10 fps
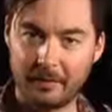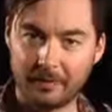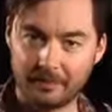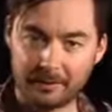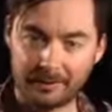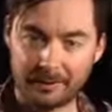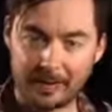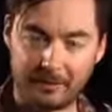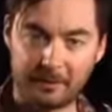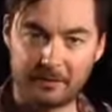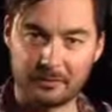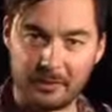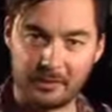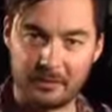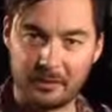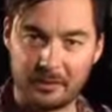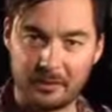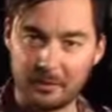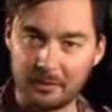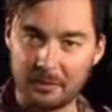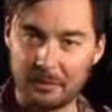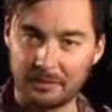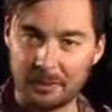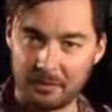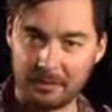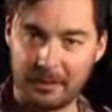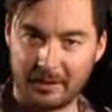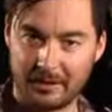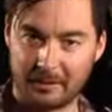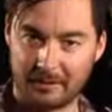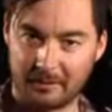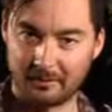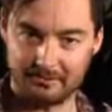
increased depth to give me almost a chorus-like sound.